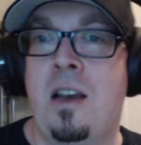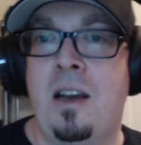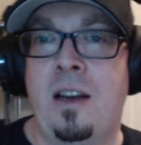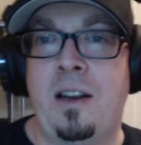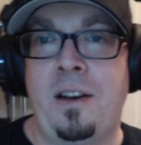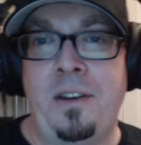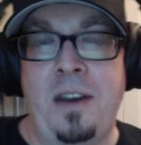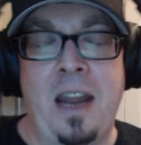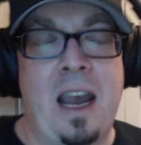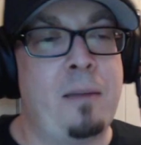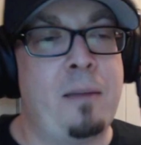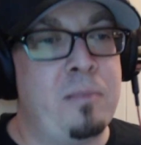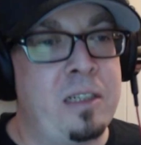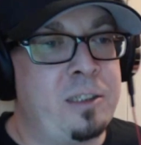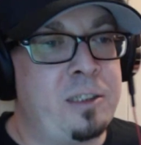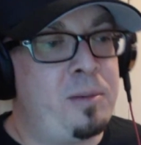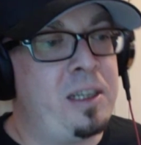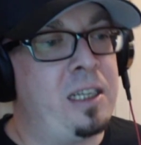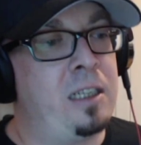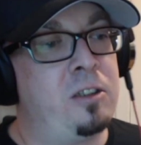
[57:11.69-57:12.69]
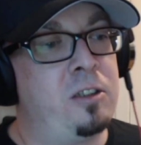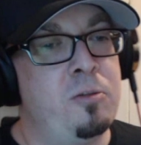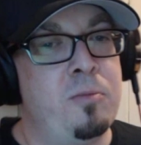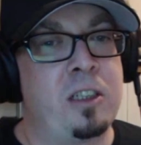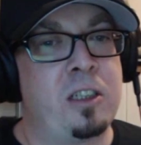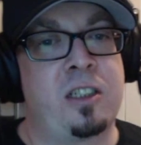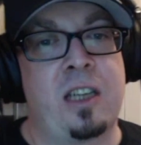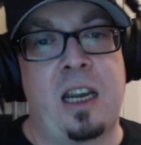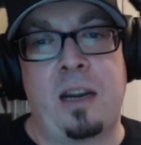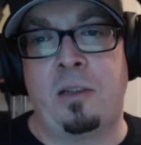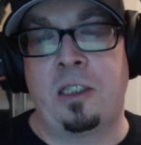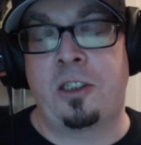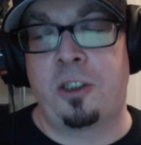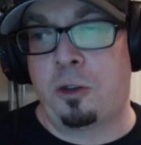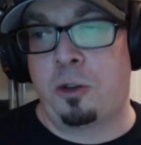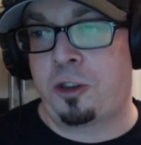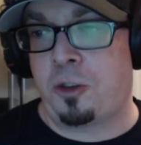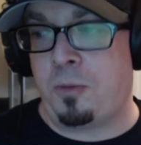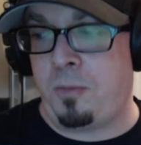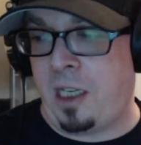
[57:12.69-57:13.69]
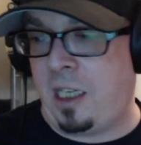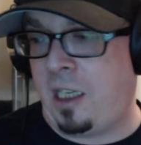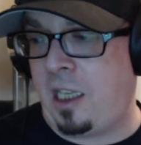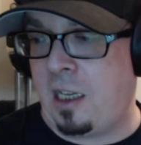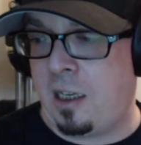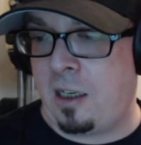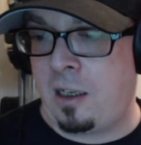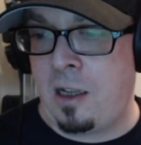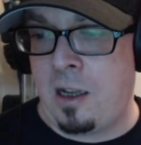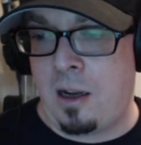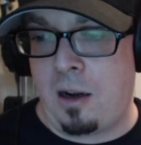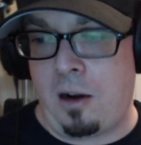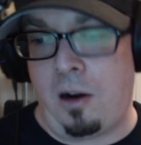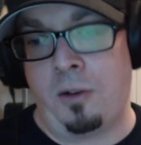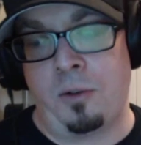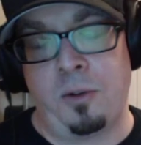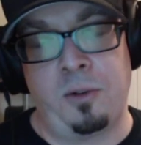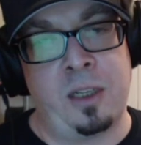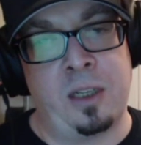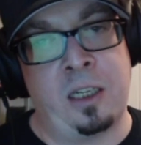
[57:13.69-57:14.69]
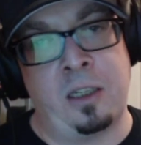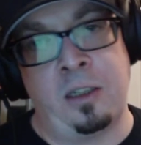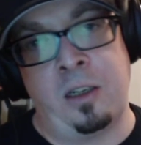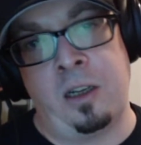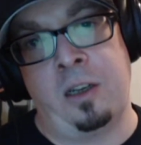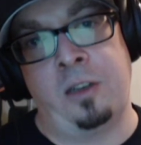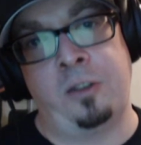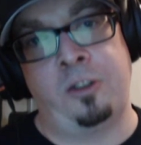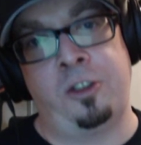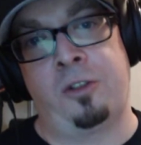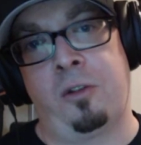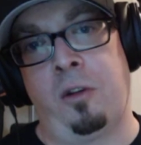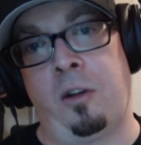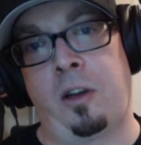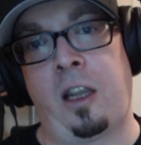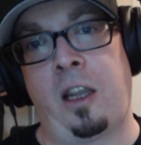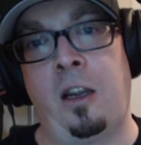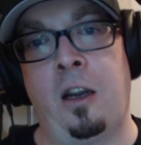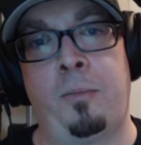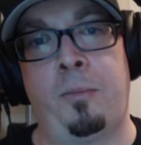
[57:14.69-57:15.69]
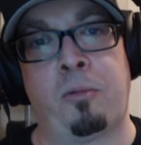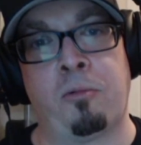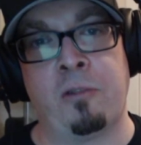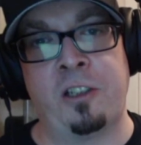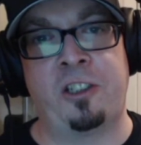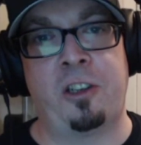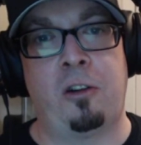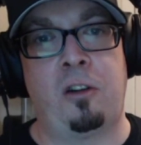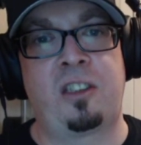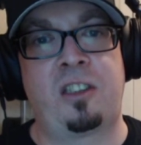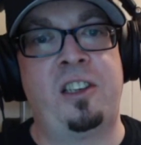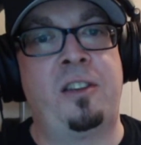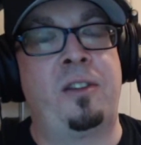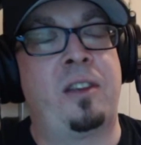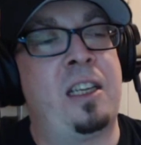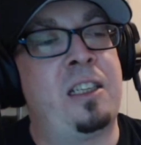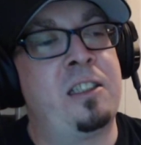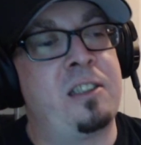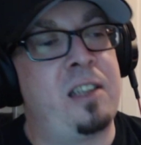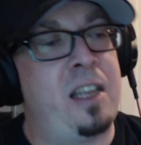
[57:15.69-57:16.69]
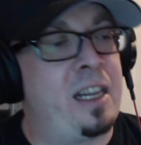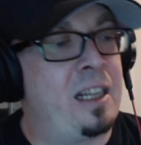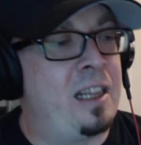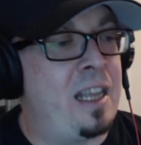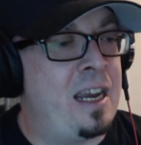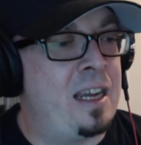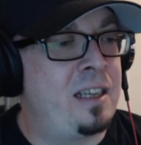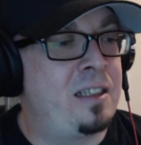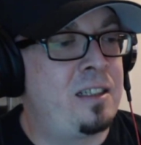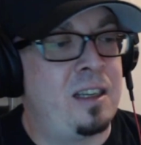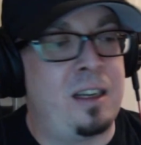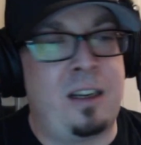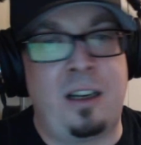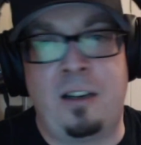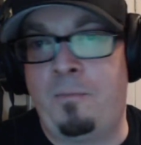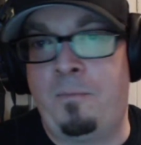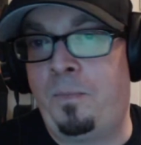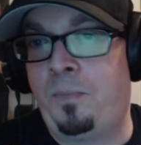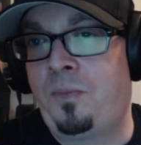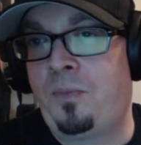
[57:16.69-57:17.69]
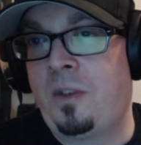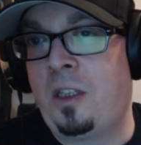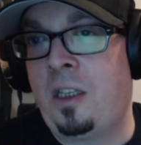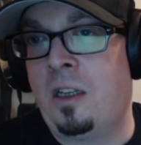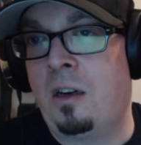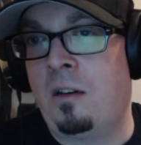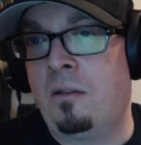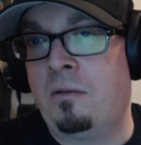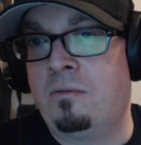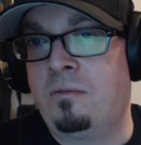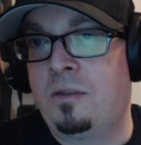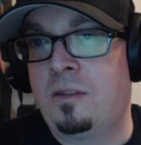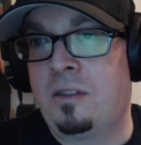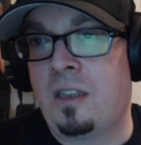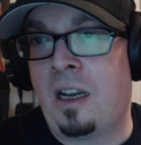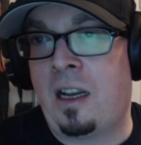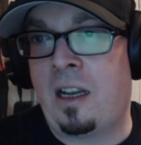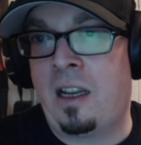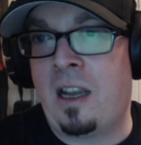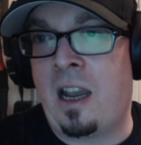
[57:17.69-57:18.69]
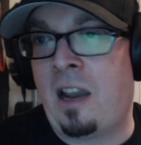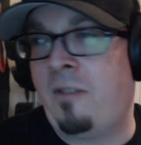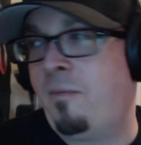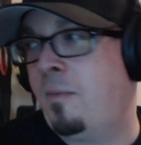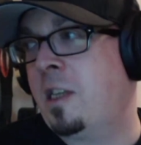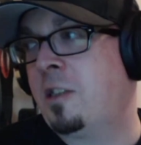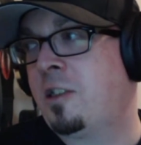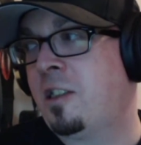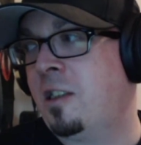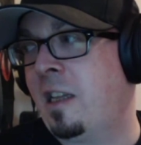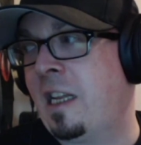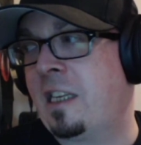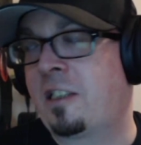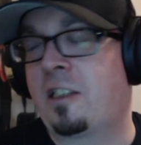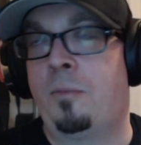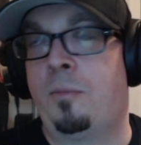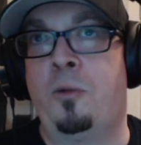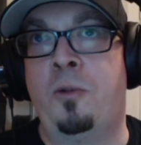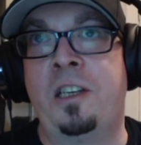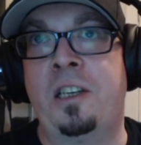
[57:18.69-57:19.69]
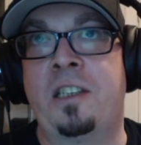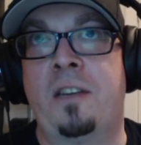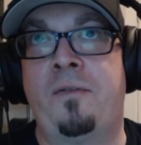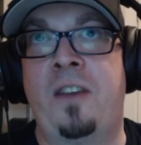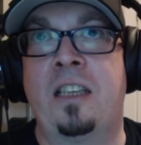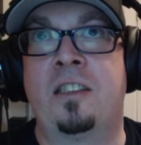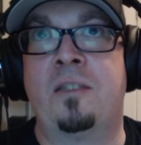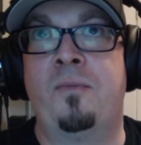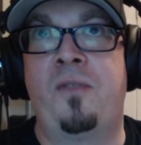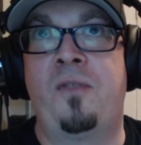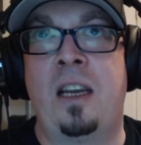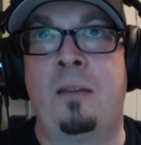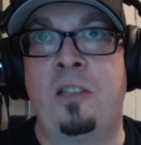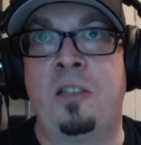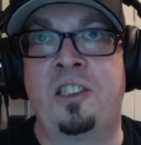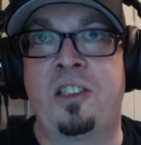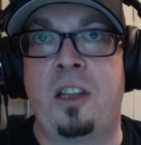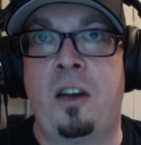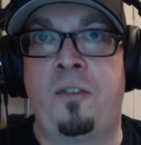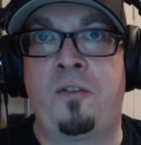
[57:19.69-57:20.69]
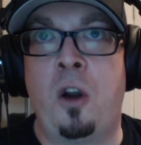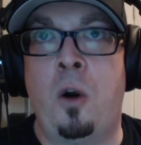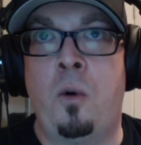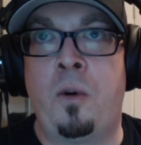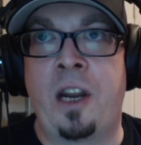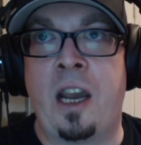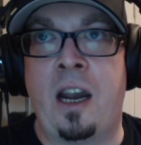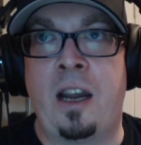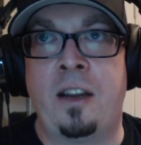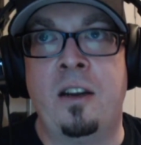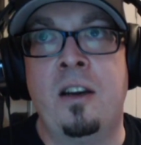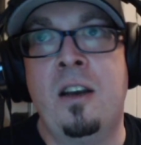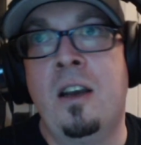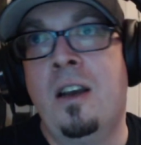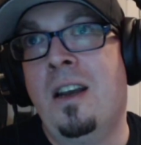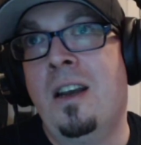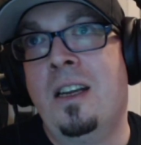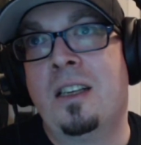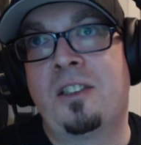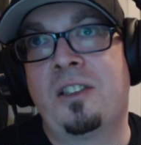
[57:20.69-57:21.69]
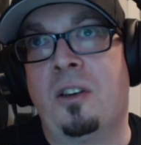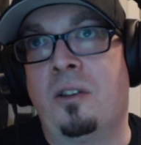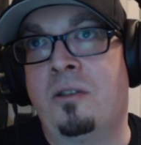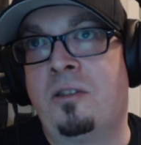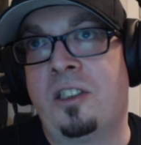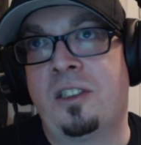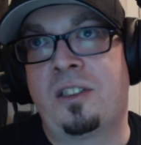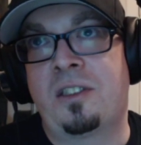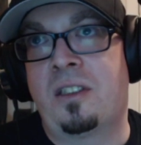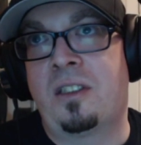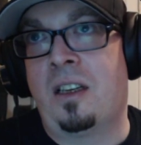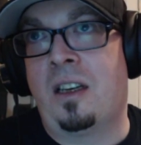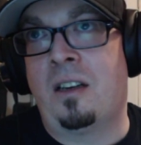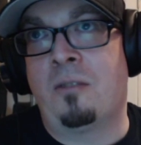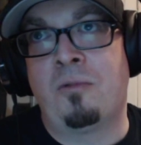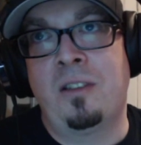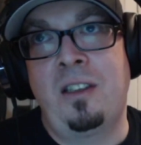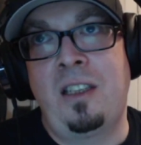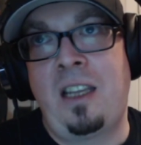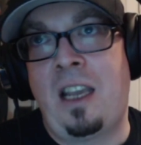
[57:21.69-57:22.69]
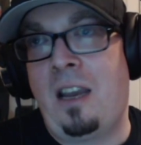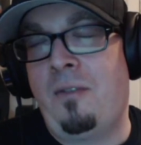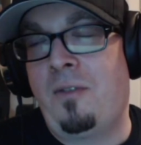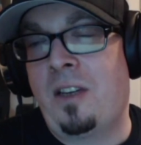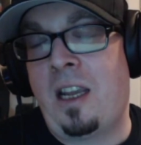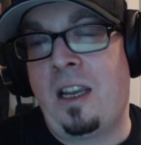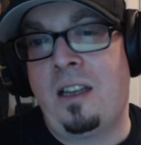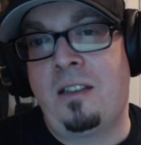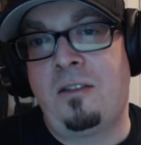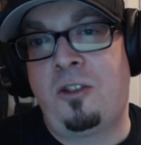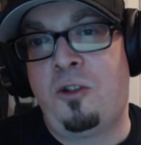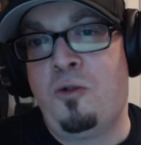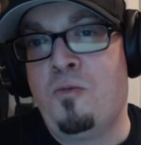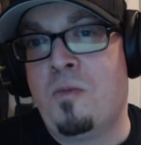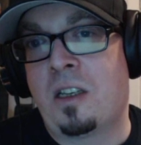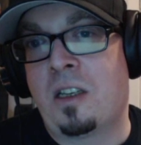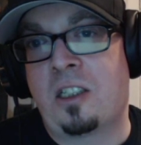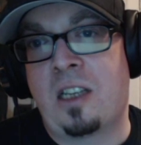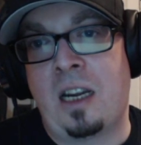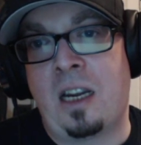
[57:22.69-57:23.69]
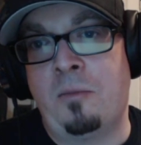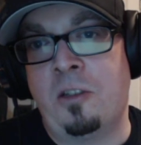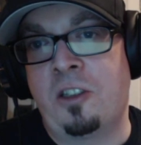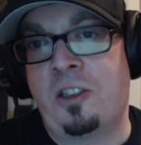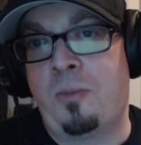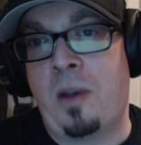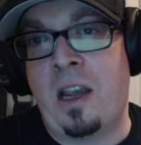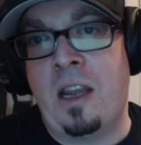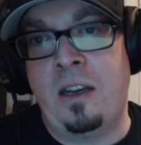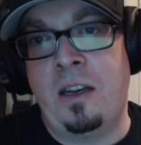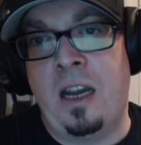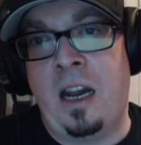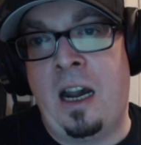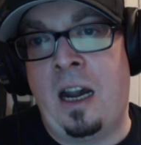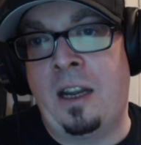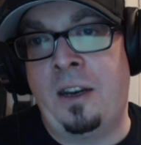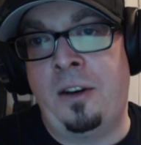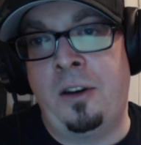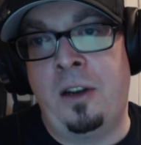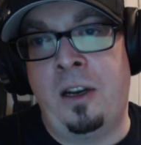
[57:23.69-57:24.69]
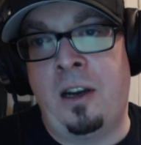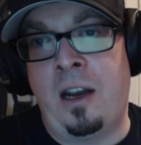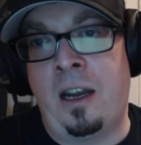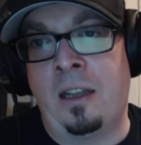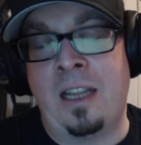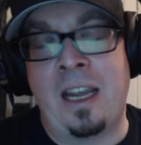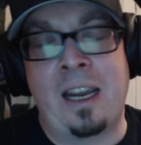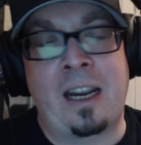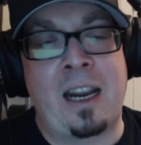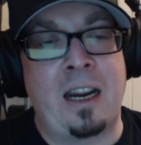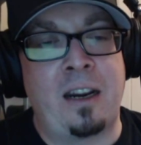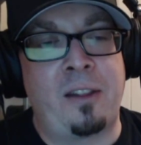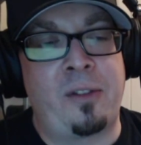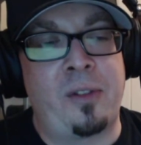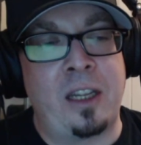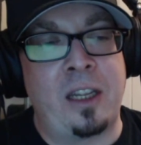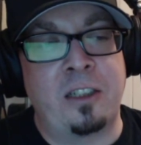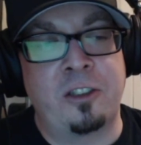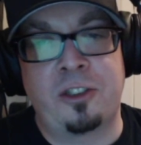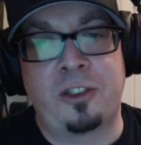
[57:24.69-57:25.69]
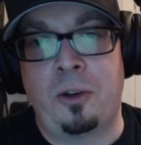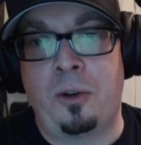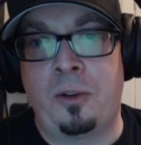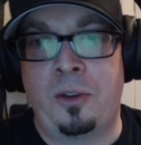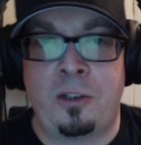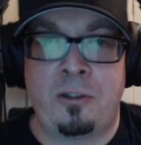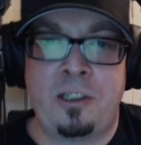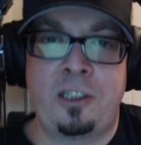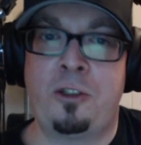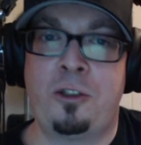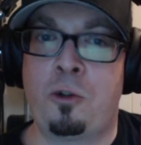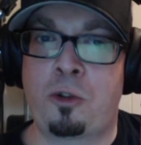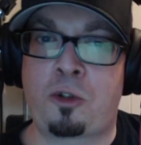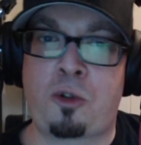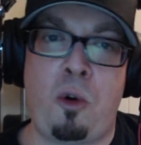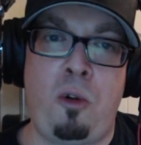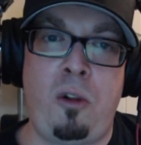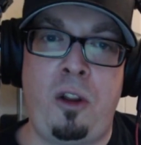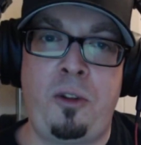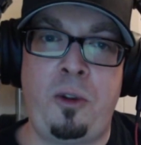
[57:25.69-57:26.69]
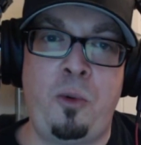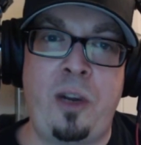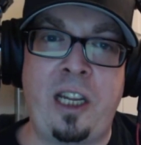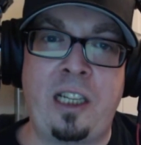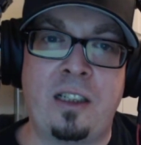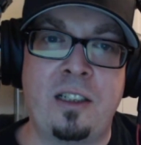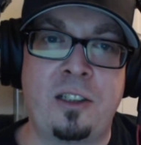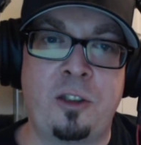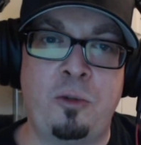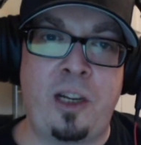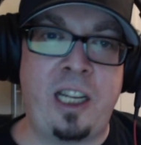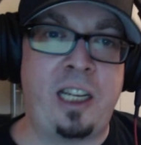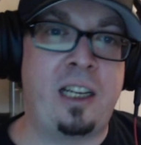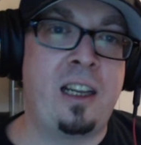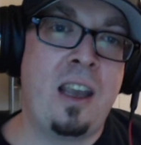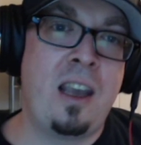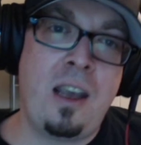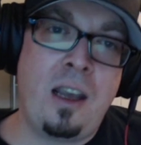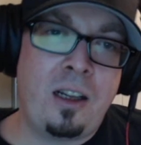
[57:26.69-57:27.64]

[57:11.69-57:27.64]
not been spending too much time on social media other than just looking up results and things like that. I've mentioned the last couple weeks I've had some family stuff going on, so just really haven't had too much time to spend on that kind of thing. So there is no Troll of the Week this week.